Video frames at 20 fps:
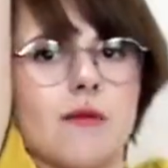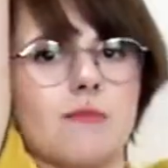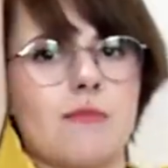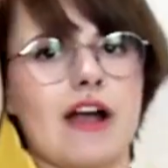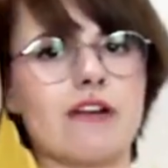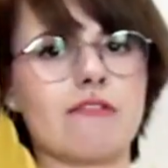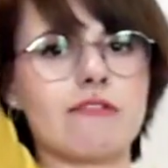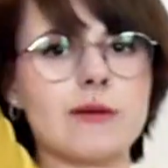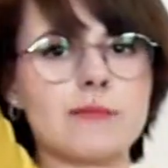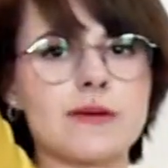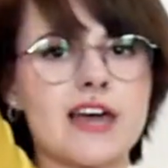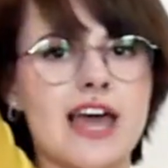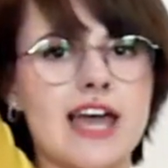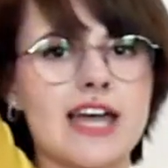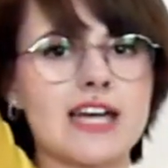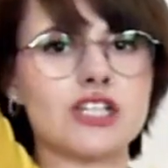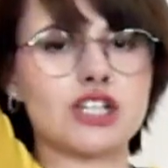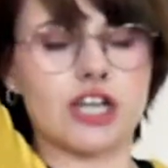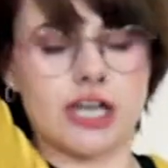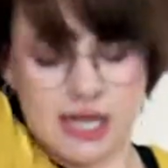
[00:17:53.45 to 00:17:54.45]
my rib
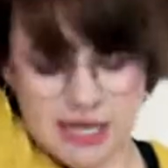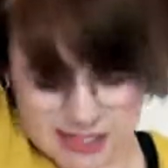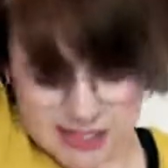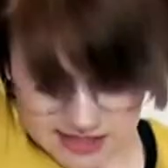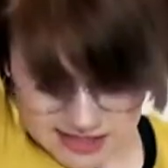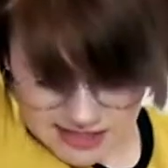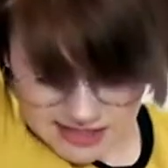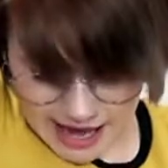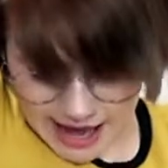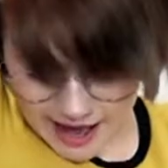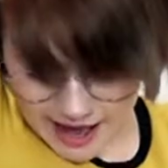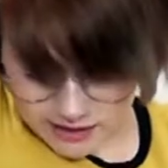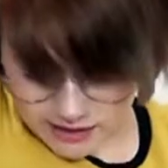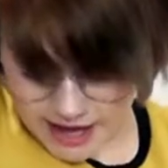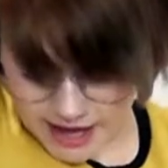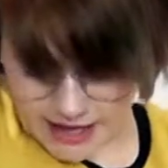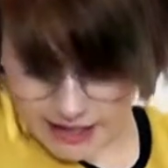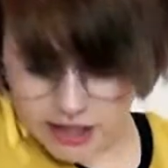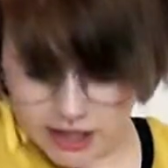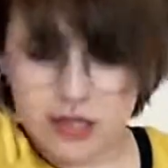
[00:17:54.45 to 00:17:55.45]
cage. It is set
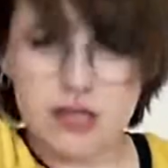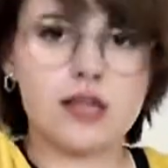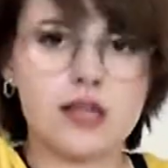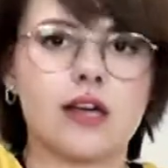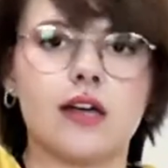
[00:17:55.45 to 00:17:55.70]
like,